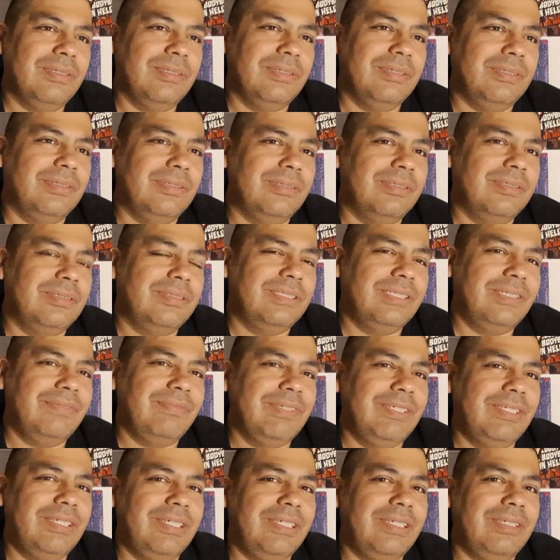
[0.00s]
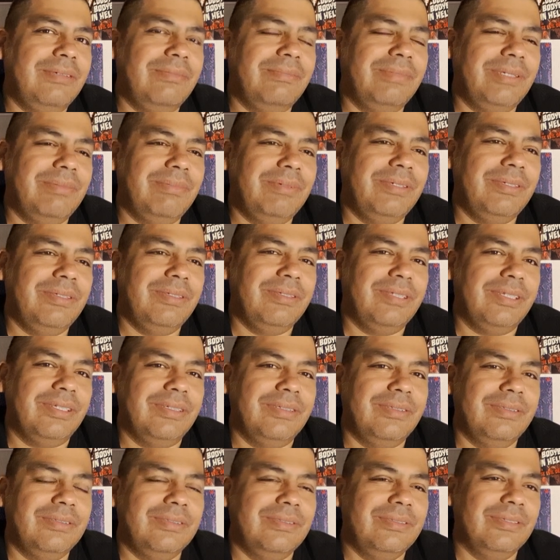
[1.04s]
uh, Stephen King maybe like
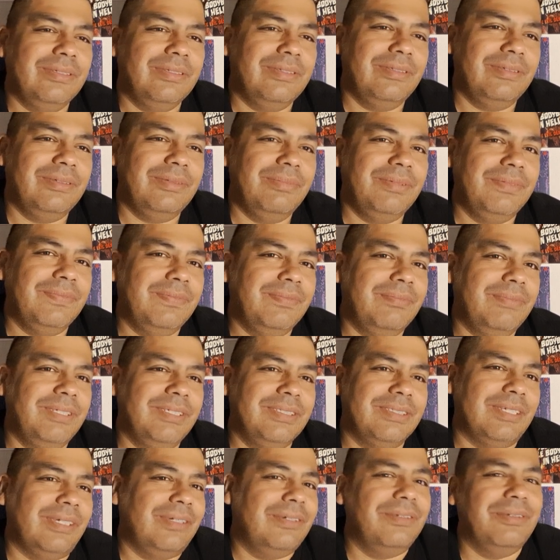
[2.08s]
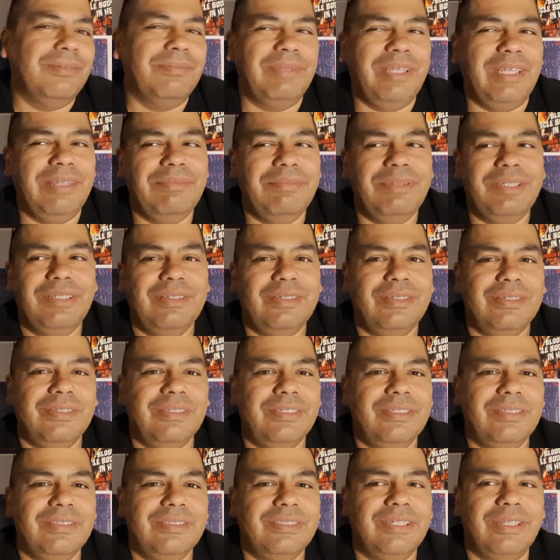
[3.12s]
took a little bit from this. I don't know. Maybe
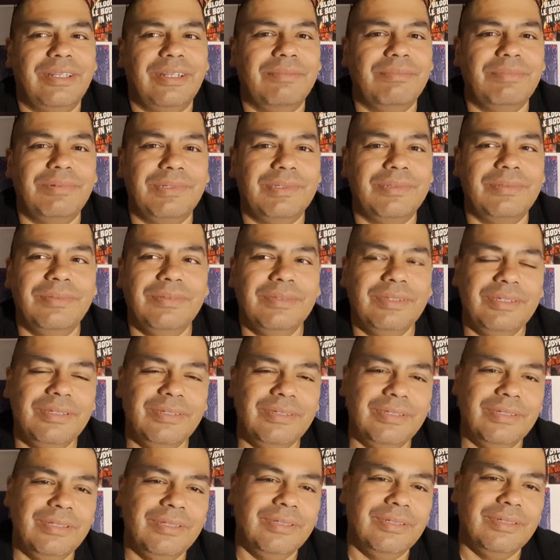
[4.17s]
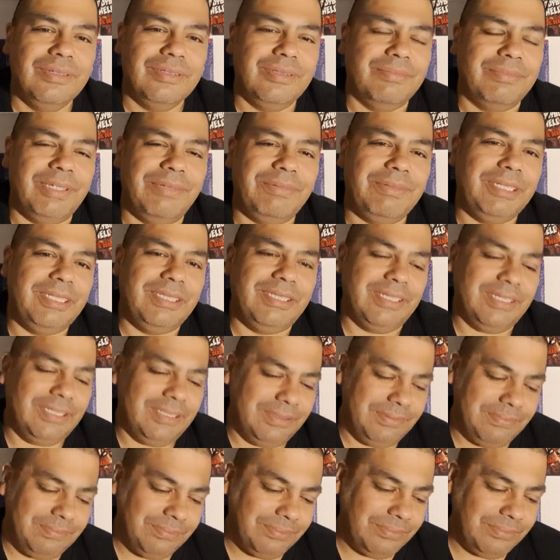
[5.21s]
he's terrible, so maybe he did.